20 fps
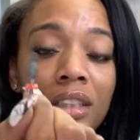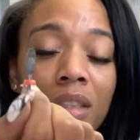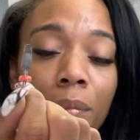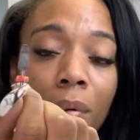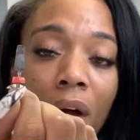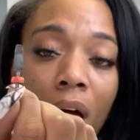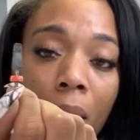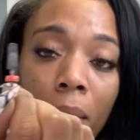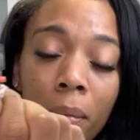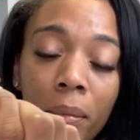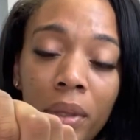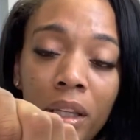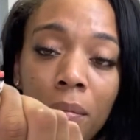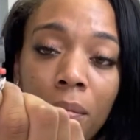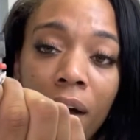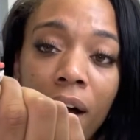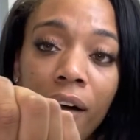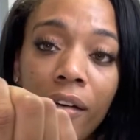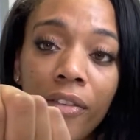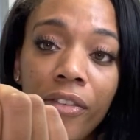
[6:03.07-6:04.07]
probably
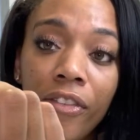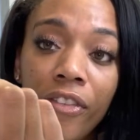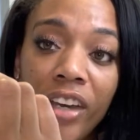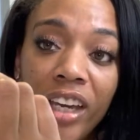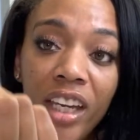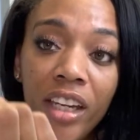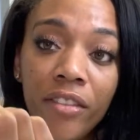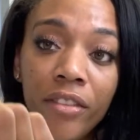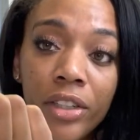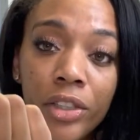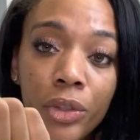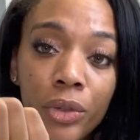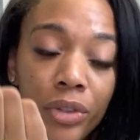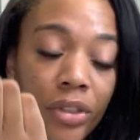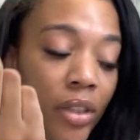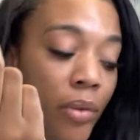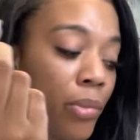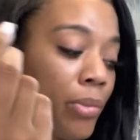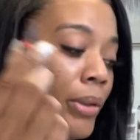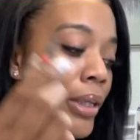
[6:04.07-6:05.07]
my favorite
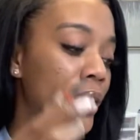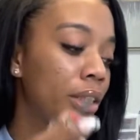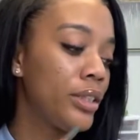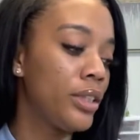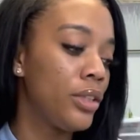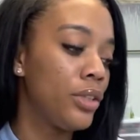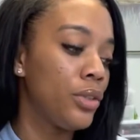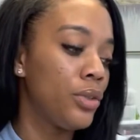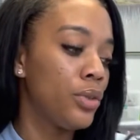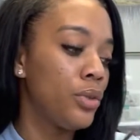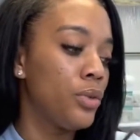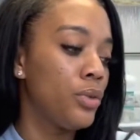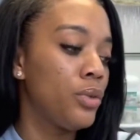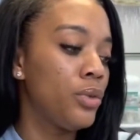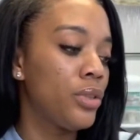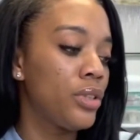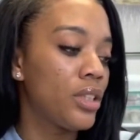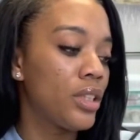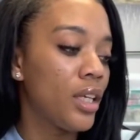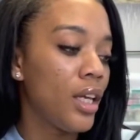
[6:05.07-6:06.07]
drill bit to use.
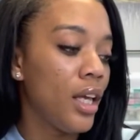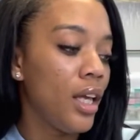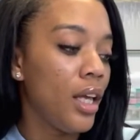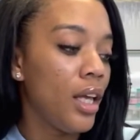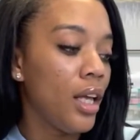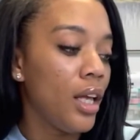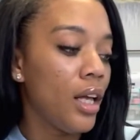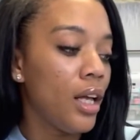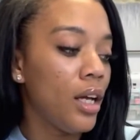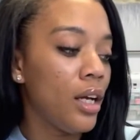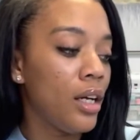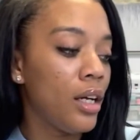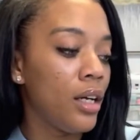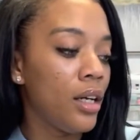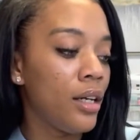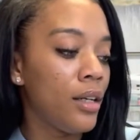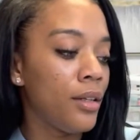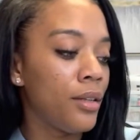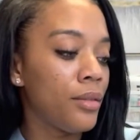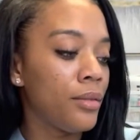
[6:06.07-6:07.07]

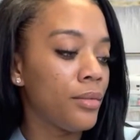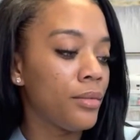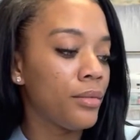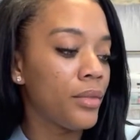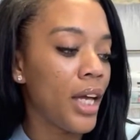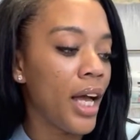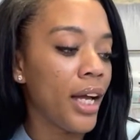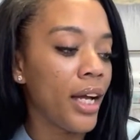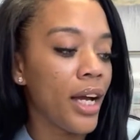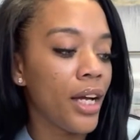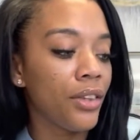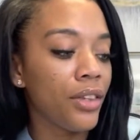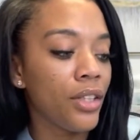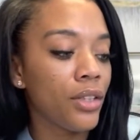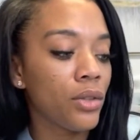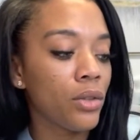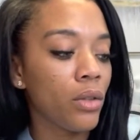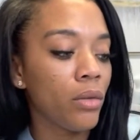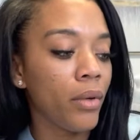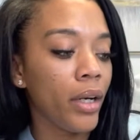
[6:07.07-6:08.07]
I got
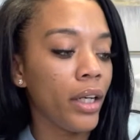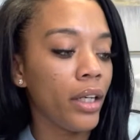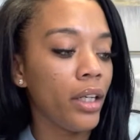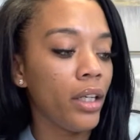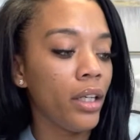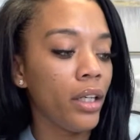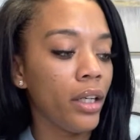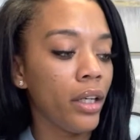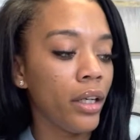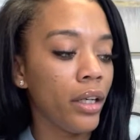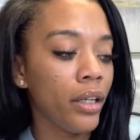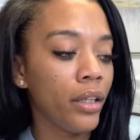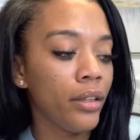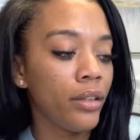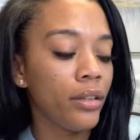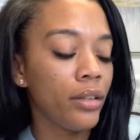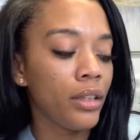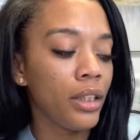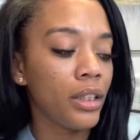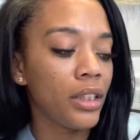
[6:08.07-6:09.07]
this one right here.
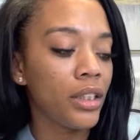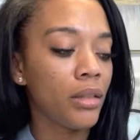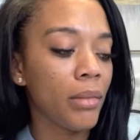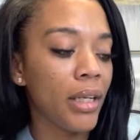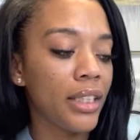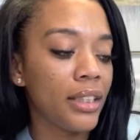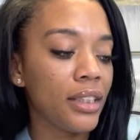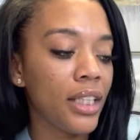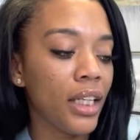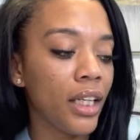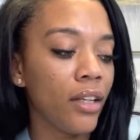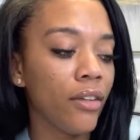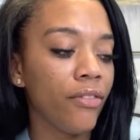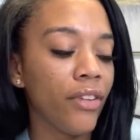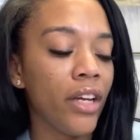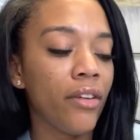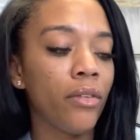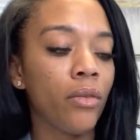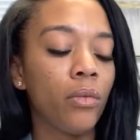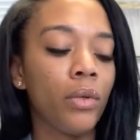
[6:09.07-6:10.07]
This is my second
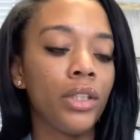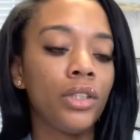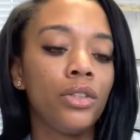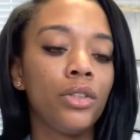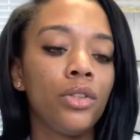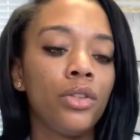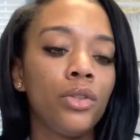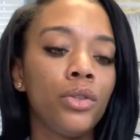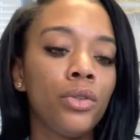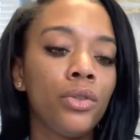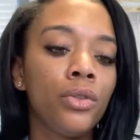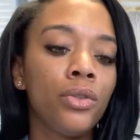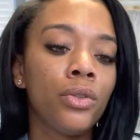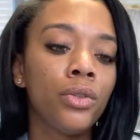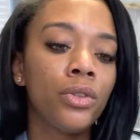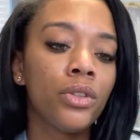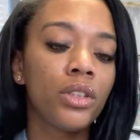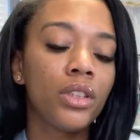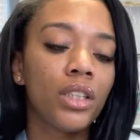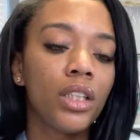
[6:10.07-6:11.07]
favorite one to
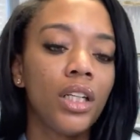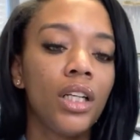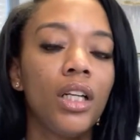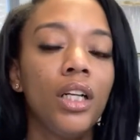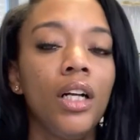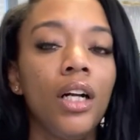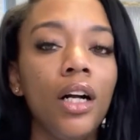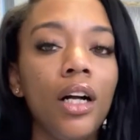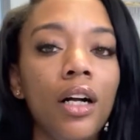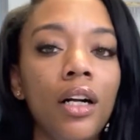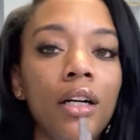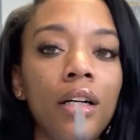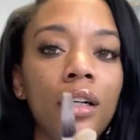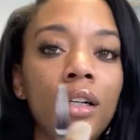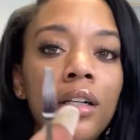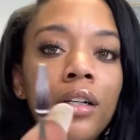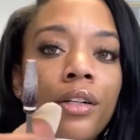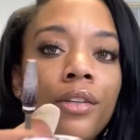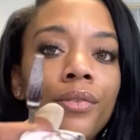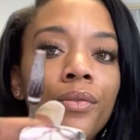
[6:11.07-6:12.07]
use.
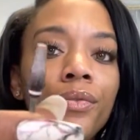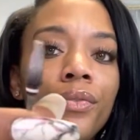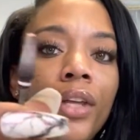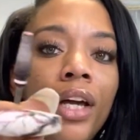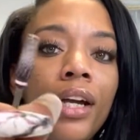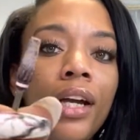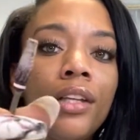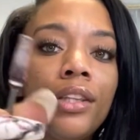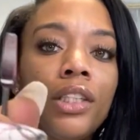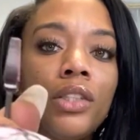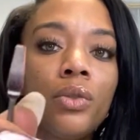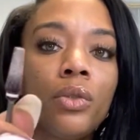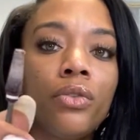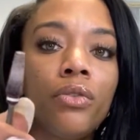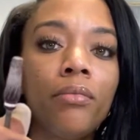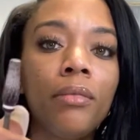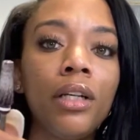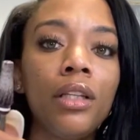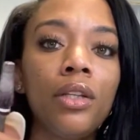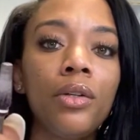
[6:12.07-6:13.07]
I got this one
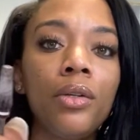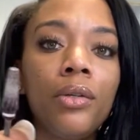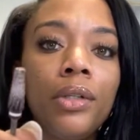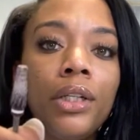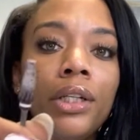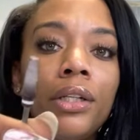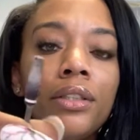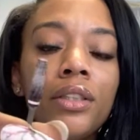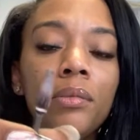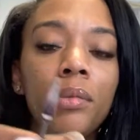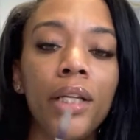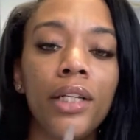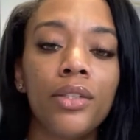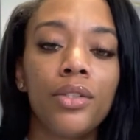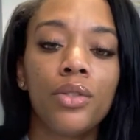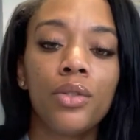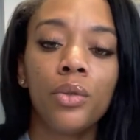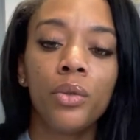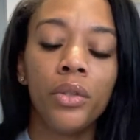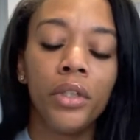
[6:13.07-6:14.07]
from my local nail supply
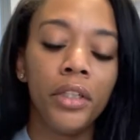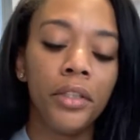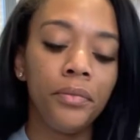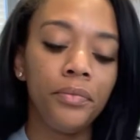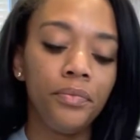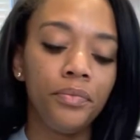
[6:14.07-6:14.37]
store.